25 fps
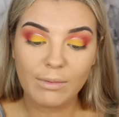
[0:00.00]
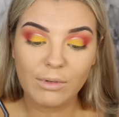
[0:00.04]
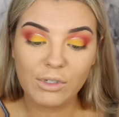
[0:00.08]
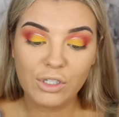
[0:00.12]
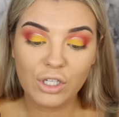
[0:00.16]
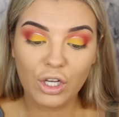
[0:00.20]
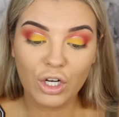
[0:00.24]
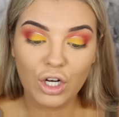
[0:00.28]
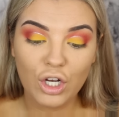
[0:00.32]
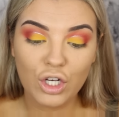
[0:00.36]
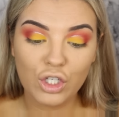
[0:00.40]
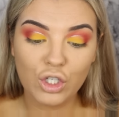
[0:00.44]
I'm
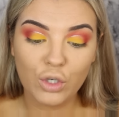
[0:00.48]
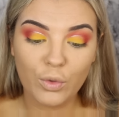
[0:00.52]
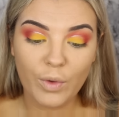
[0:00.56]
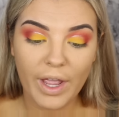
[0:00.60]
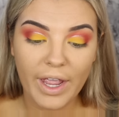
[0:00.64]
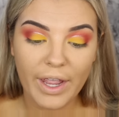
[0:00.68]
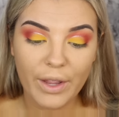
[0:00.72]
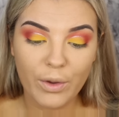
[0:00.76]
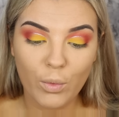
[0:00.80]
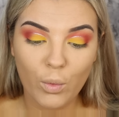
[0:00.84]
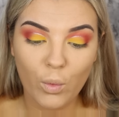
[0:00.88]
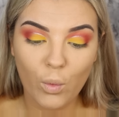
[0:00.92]
just going to do
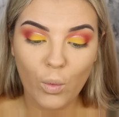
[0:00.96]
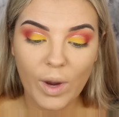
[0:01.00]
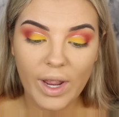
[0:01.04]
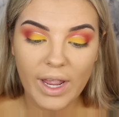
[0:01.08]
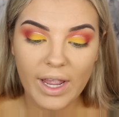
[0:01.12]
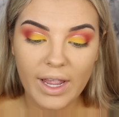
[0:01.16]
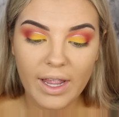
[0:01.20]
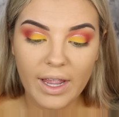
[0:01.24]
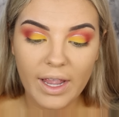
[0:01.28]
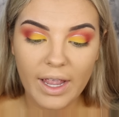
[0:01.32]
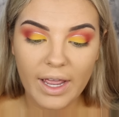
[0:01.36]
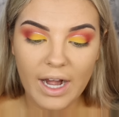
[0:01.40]
a
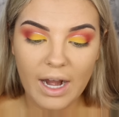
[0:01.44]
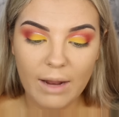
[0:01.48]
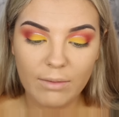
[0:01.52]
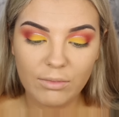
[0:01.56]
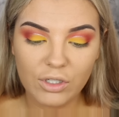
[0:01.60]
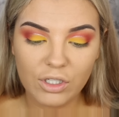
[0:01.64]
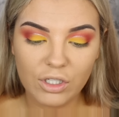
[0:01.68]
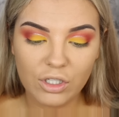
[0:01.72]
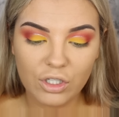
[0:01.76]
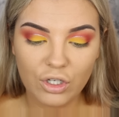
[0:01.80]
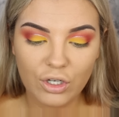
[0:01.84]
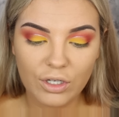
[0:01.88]
wing, and I'm
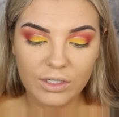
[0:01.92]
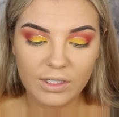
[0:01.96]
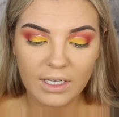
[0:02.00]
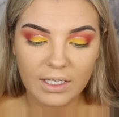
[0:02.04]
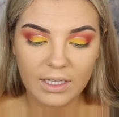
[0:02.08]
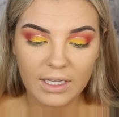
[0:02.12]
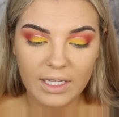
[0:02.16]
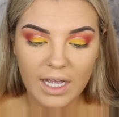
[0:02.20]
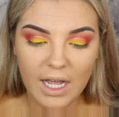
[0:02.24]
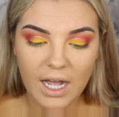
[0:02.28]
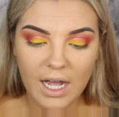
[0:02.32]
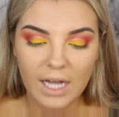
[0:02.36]
just
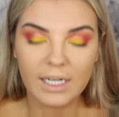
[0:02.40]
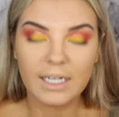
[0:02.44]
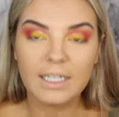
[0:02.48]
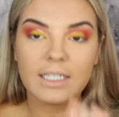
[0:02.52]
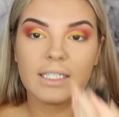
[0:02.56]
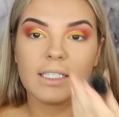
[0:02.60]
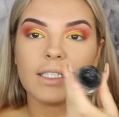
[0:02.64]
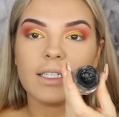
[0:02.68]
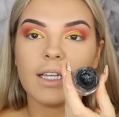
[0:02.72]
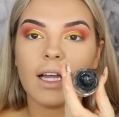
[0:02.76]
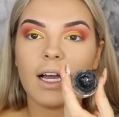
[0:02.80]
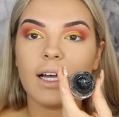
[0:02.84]
using the
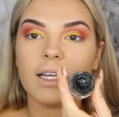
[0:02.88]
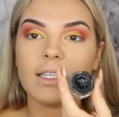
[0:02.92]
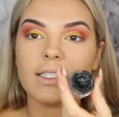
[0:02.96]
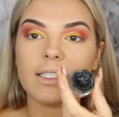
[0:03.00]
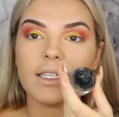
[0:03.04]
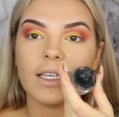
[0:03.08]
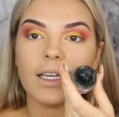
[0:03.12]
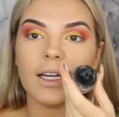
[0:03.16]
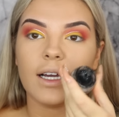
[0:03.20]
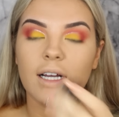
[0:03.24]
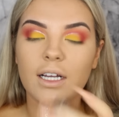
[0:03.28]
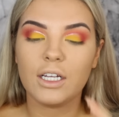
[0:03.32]

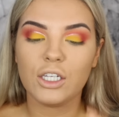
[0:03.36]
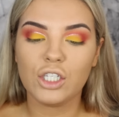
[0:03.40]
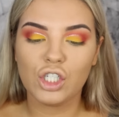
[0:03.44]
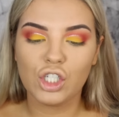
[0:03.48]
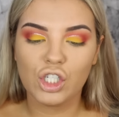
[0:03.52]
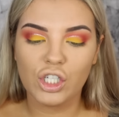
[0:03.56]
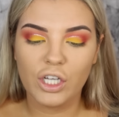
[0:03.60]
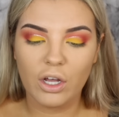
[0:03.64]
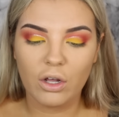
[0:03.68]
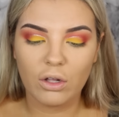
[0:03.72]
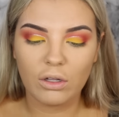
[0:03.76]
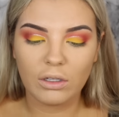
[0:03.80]
Anastasia
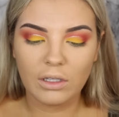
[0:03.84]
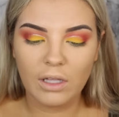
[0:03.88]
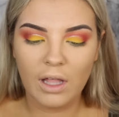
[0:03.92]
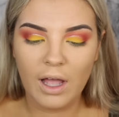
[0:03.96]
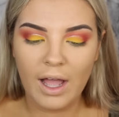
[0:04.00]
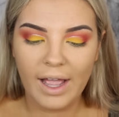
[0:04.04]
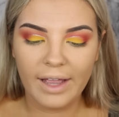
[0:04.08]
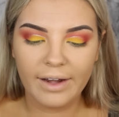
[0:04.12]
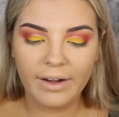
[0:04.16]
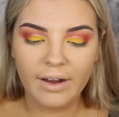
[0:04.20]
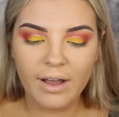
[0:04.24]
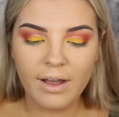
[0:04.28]
gel
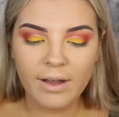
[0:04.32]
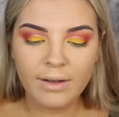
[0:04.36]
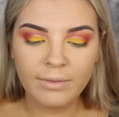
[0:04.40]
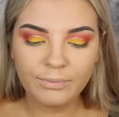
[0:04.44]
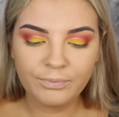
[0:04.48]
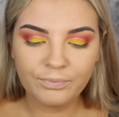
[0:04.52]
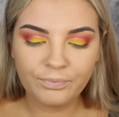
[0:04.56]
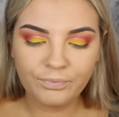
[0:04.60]
liner.